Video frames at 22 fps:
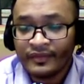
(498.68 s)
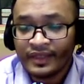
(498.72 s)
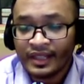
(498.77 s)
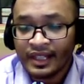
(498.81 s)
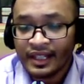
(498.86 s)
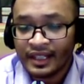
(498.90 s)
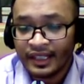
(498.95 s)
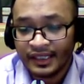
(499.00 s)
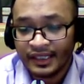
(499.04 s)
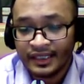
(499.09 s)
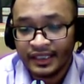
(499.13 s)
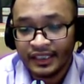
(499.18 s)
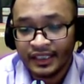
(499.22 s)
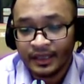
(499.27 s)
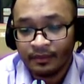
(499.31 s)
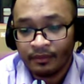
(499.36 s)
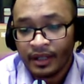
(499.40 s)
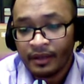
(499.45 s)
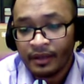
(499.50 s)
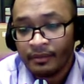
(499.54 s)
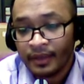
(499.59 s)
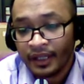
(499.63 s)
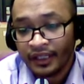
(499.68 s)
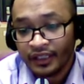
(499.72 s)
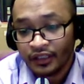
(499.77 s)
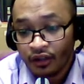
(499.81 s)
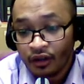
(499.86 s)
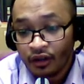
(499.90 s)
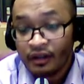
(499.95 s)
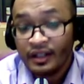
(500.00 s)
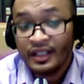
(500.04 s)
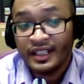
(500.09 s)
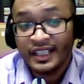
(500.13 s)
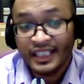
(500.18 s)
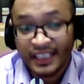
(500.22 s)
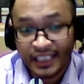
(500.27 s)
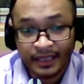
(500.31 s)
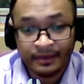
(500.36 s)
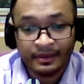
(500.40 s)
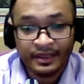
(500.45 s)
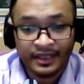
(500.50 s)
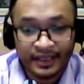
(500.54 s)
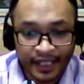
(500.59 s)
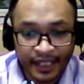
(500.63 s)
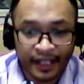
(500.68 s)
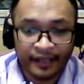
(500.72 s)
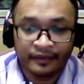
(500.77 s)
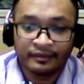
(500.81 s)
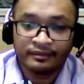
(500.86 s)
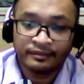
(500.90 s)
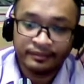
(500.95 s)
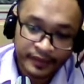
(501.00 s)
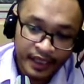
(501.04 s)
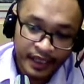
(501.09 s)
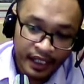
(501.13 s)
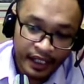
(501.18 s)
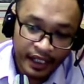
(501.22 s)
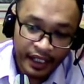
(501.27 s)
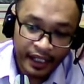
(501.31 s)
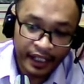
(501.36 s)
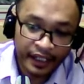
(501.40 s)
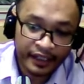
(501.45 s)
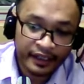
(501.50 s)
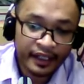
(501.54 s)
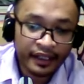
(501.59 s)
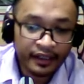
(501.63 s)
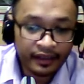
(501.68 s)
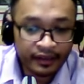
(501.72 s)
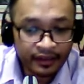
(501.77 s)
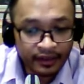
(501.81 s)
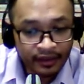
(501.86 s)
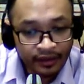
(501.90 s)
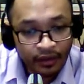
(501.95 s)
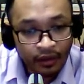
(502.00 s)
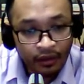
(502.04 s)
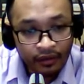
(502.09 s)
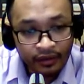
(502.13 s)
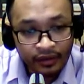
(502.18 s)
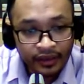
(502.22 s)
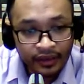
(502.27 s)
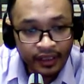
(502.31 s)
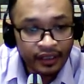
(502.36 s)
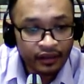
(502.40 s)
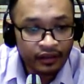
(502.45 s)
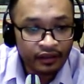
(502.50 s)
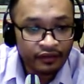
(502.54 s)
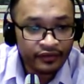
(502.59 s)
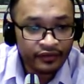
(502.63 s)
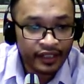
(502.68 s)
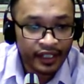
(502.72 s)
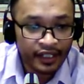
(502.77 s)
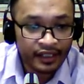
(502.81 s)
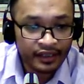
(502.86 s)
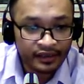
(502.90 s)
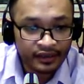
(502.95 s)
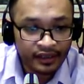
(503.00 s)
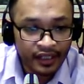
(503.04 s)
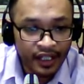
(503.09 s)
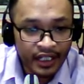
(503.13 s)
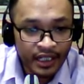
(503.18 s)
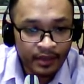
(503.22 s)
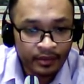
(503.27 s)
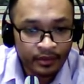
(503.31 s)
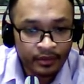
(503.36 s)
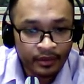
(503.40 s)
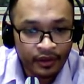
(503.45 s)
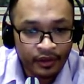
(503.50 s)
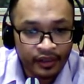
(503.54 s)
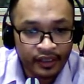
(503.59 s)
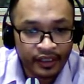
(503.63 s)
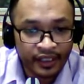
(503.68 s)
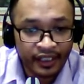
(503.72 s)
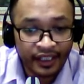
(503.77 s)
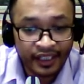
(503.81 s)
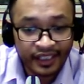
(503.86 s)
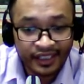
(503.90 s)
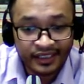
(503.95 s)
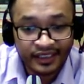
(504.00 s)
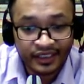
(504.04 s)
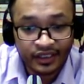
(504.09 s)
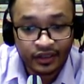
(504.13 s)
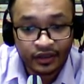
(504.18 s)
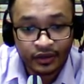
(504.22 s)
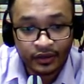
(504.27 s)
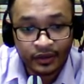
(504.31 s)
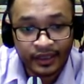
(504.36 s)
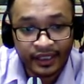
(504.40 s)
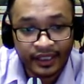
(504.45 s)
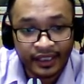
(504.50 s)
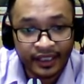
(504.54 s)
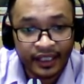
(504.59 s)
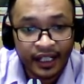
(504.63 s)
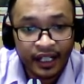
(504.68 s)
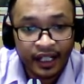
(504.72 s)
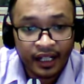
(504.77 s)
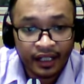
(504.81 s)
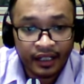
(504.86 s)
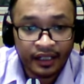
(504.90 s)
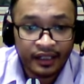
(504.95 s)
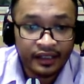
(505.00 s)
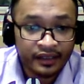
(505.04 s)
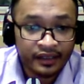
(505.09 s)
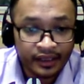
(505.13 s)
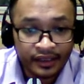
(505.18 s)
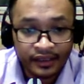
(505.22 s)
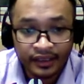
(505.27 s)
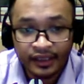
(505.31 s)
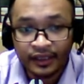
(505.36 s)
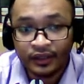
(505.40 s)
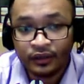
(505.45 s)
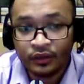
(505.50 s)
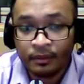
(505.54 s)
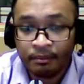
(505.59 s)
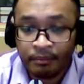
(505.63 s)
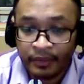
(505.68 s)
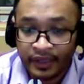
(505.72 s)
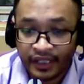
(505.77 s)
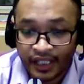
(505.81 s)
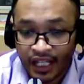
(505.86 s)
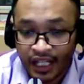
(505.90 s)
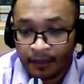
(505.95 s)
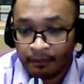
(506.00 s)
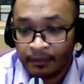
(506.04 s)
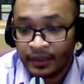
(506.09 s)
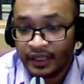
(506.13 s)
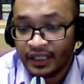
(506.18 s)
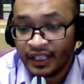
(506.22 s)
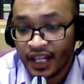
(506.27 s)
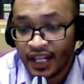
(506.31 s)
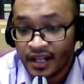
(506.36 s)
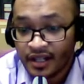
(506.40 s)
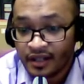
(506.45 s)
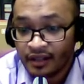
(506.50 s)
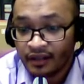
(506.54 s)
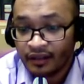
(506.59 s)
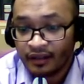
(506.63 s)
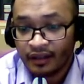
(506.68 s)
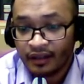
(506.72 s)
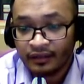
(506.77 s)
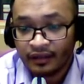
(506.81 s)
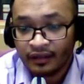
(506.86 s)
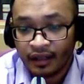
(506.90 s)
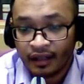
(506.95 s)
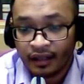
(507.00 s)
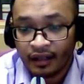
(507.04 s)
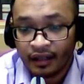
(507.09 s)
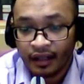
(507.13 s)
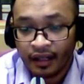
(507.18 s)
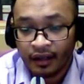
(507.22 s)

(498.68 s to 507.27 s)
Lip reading: is determined by your chipset. And then the content of the extended memory is usually a 32-bit application data,